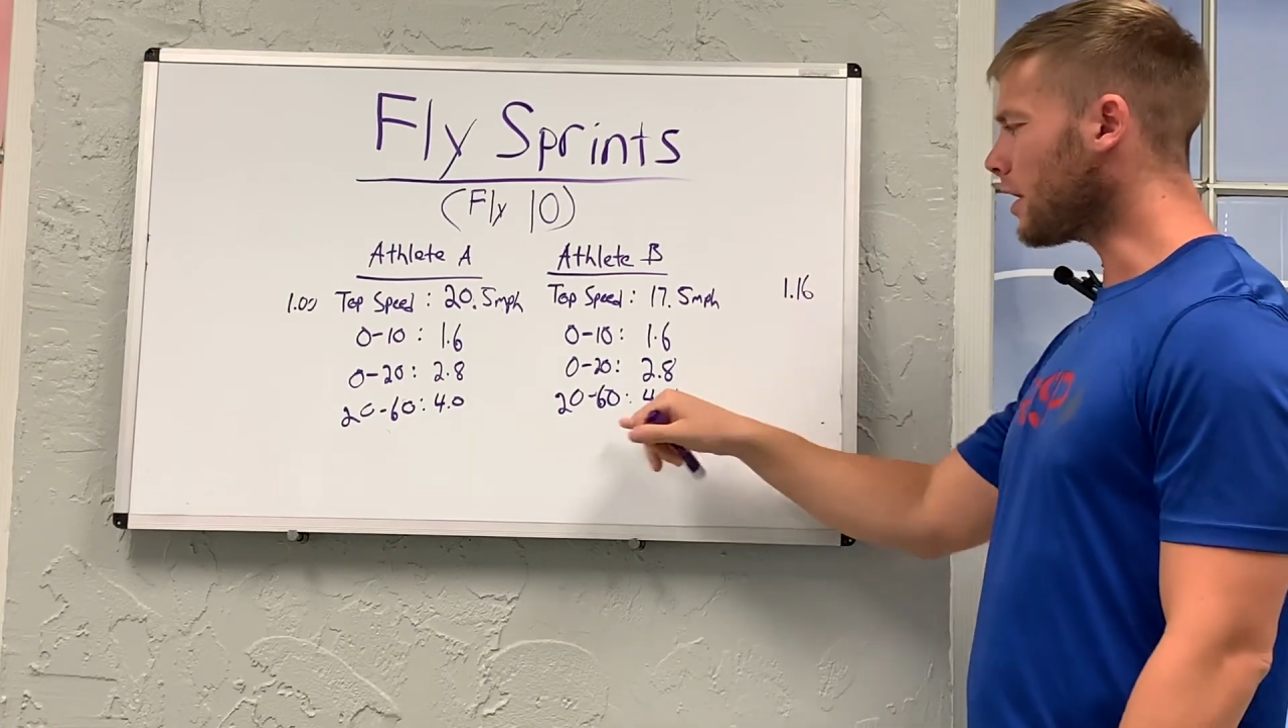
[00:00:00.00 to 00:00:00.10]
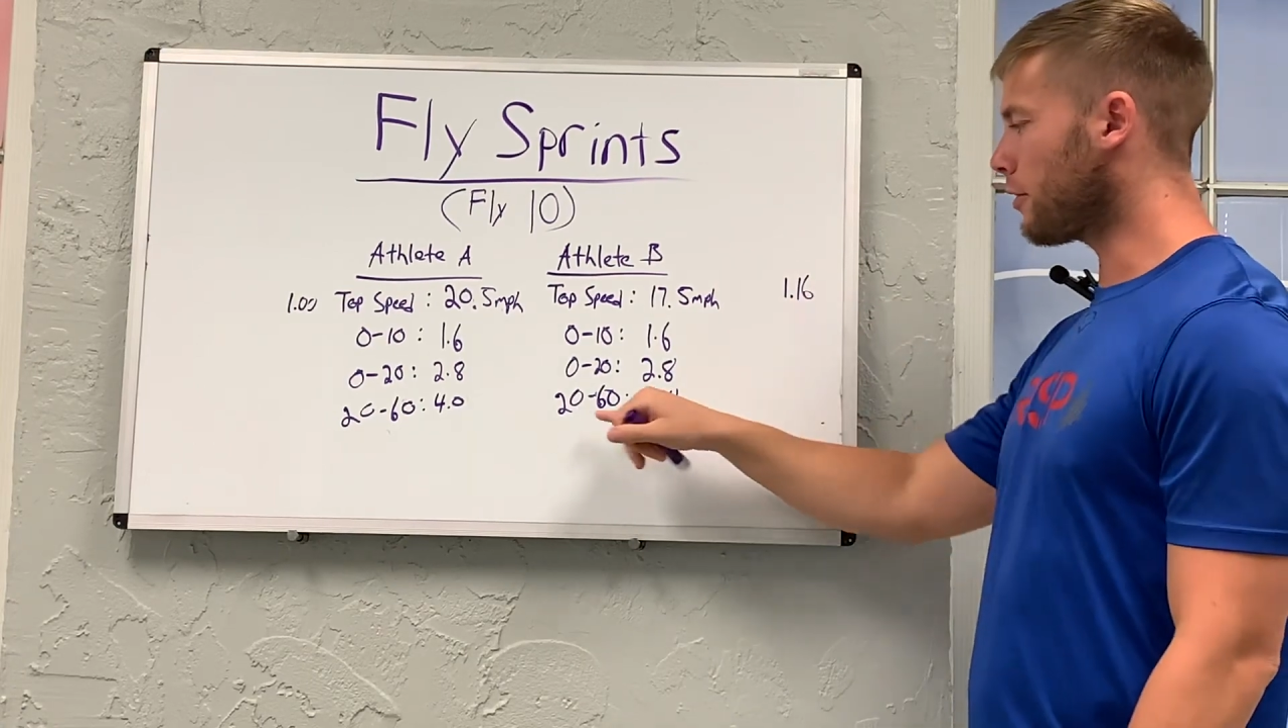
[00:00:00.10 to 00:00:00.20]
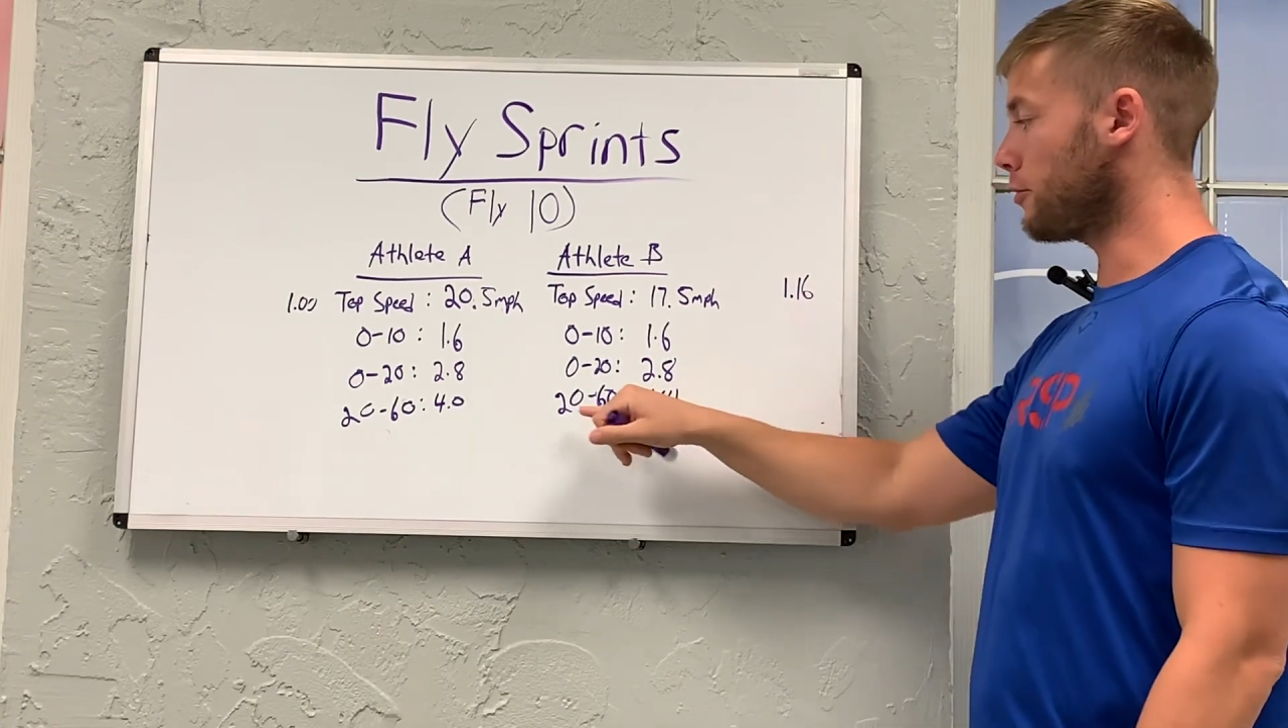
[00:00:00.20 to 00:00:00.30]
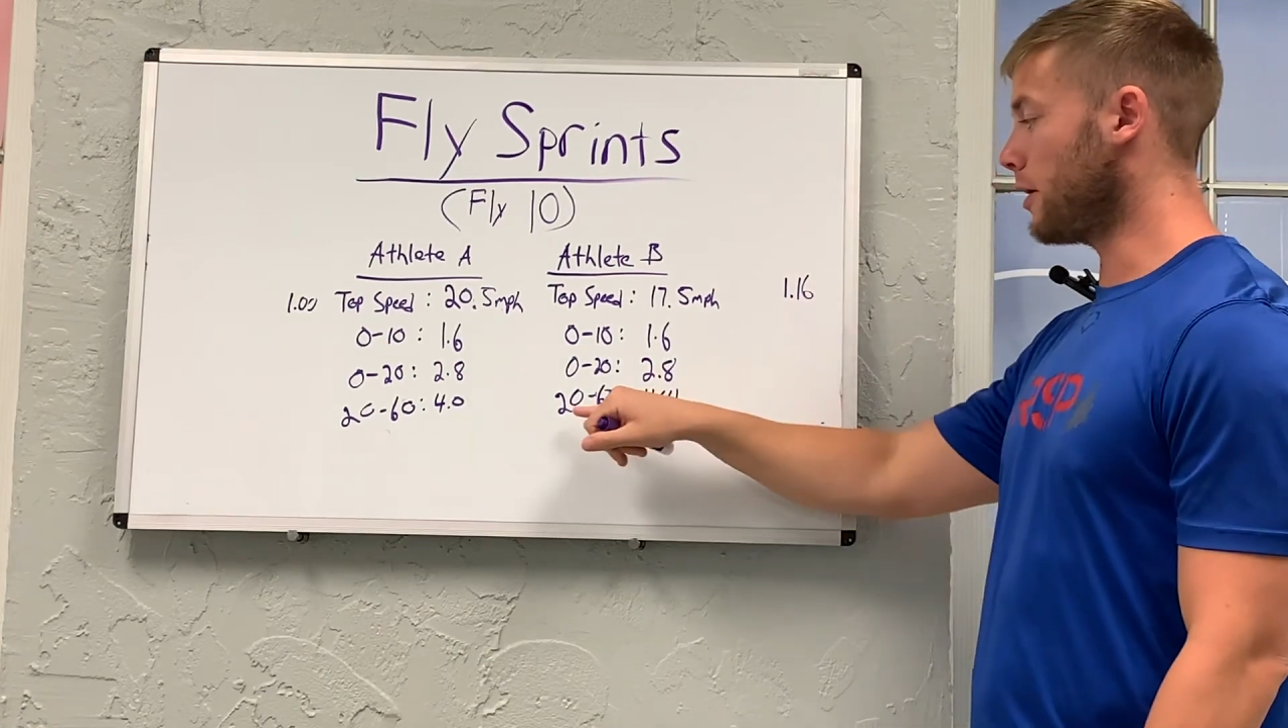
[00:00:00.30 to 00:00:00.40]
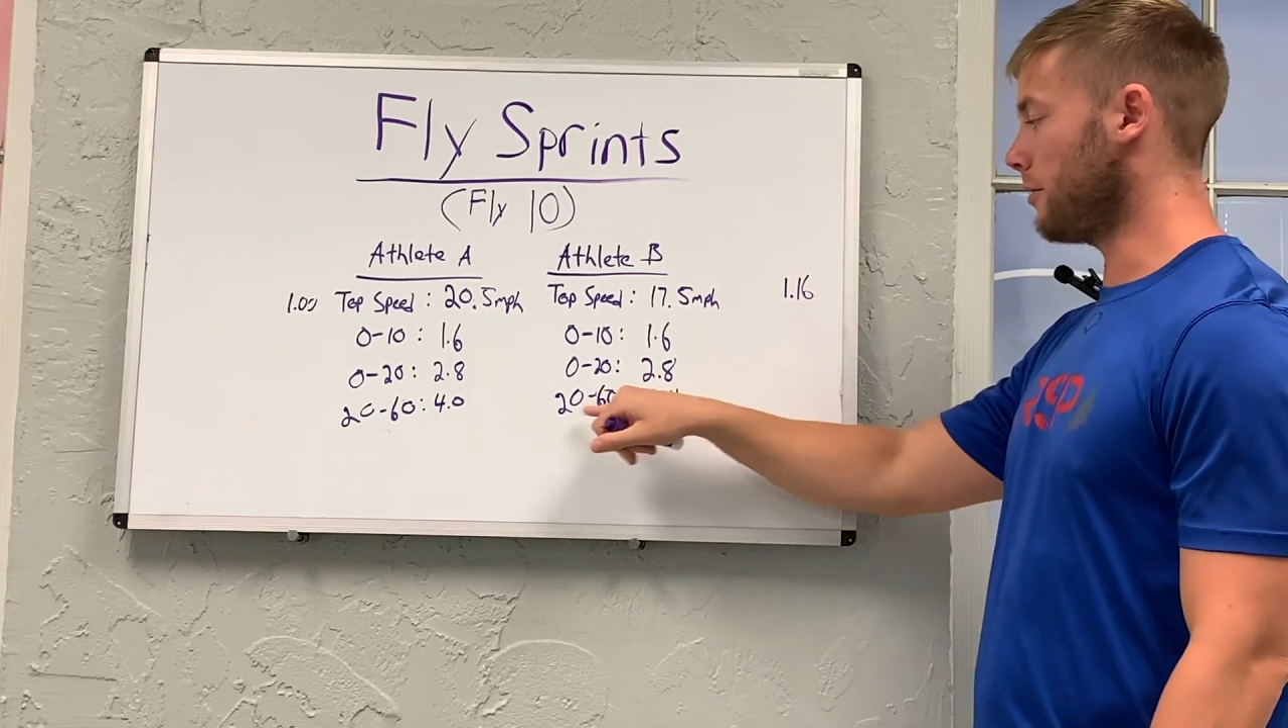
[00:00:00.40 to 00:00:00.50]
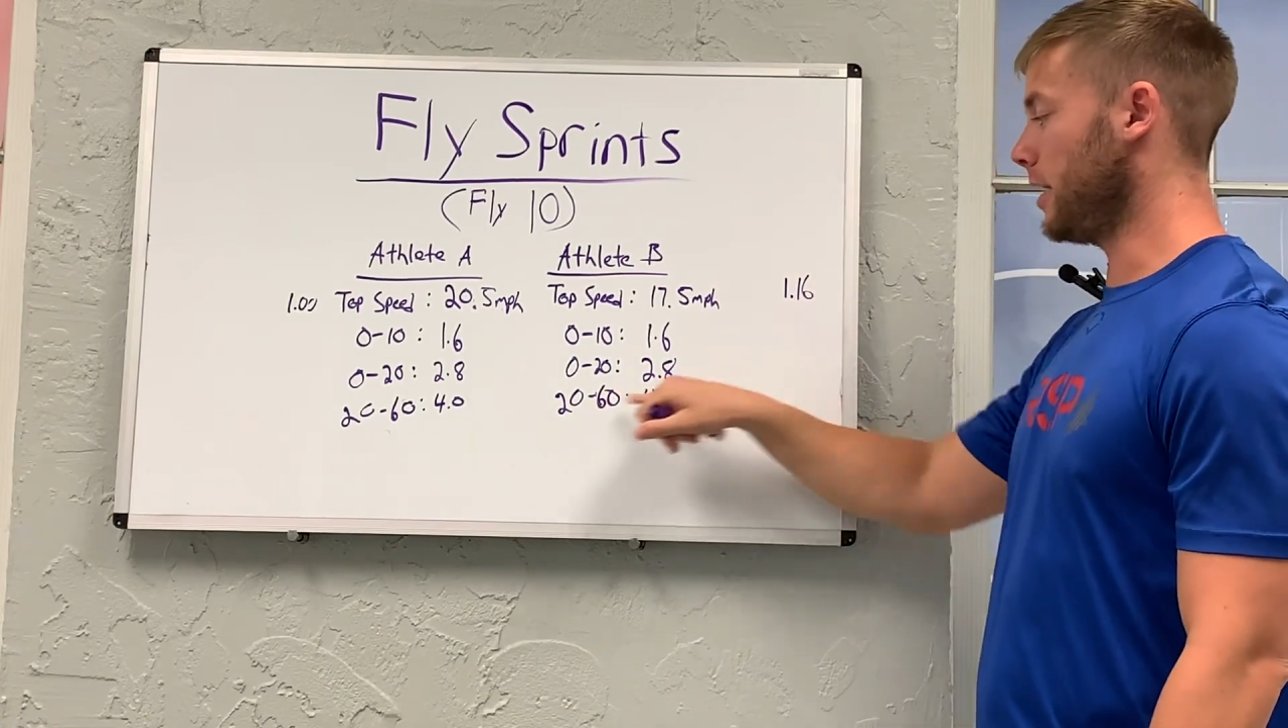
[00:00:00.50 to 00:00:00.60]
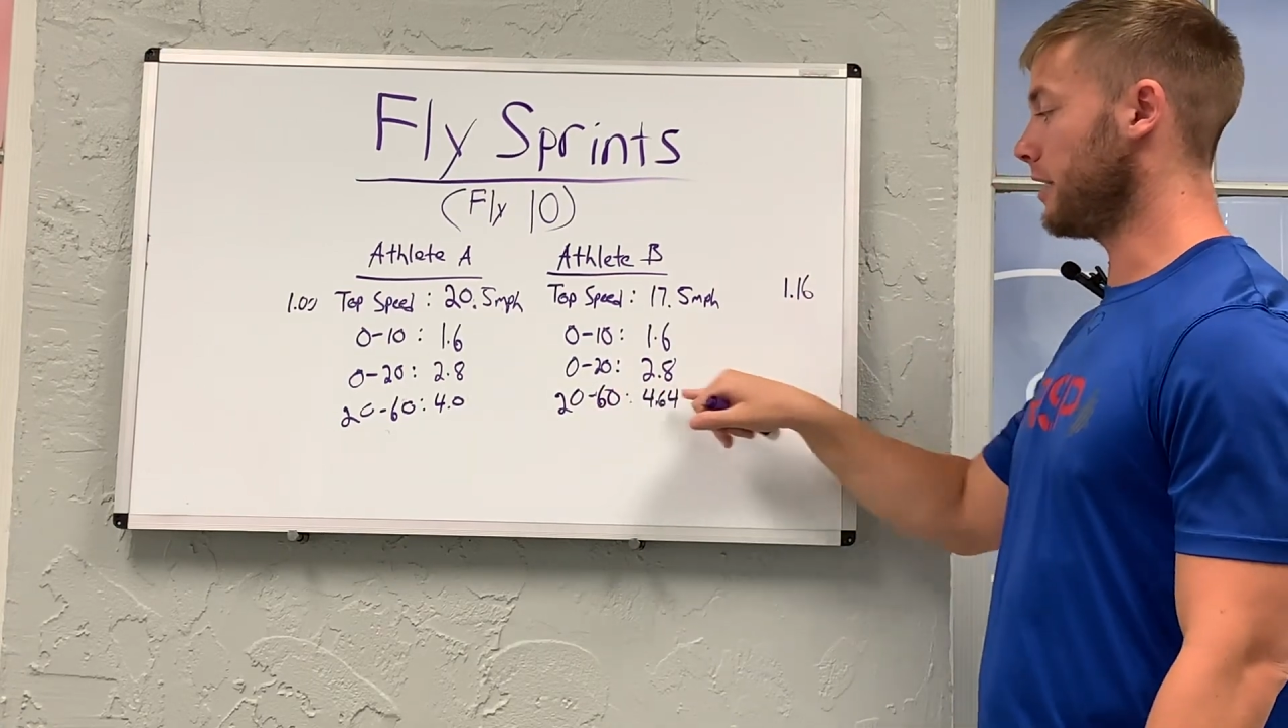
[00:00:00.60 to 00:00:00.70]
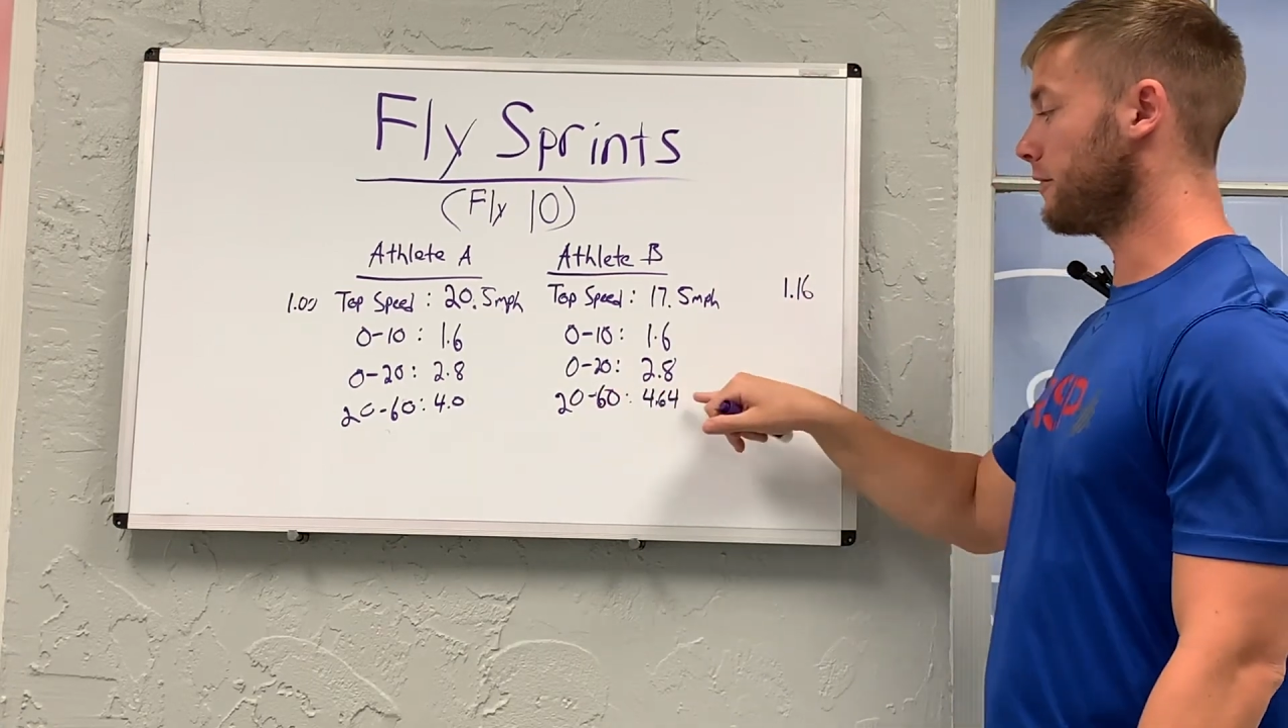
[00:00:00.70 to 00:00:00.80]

through that remaining